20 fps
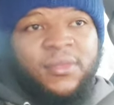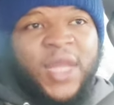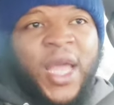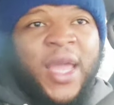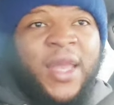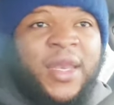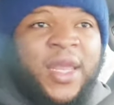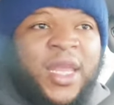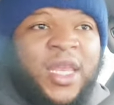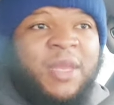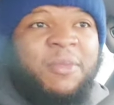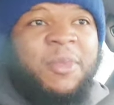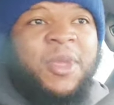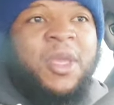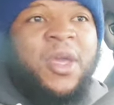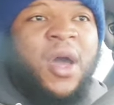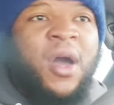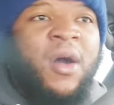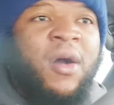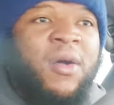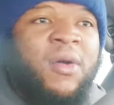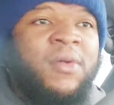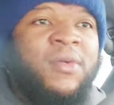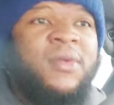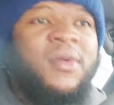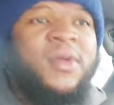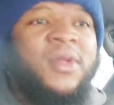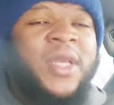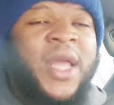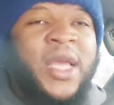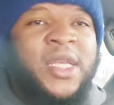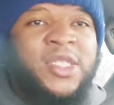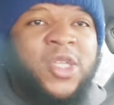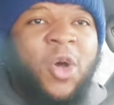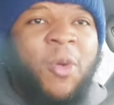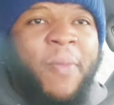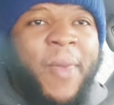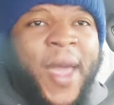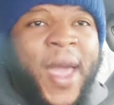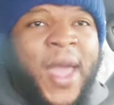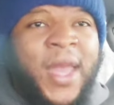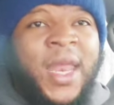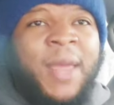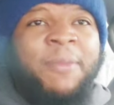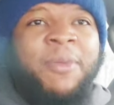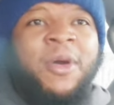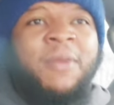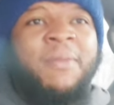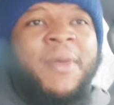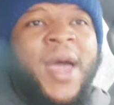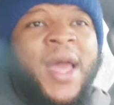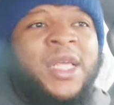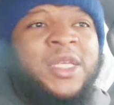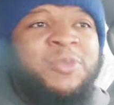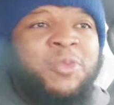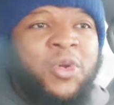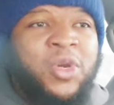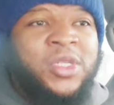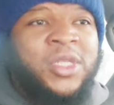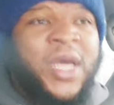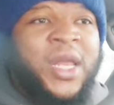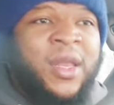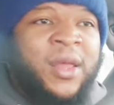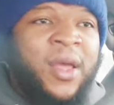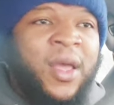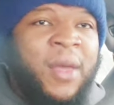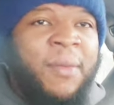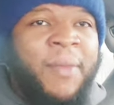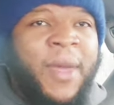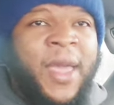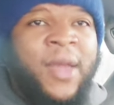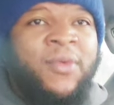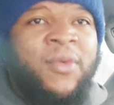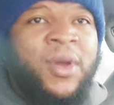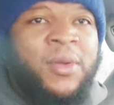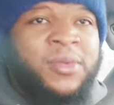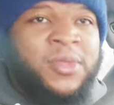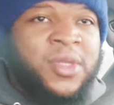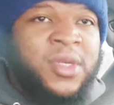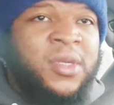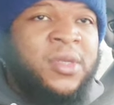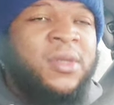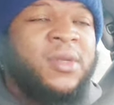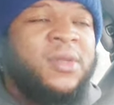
They need to be gone. They so bad they put Bally Sports out of uh, bankruptcy.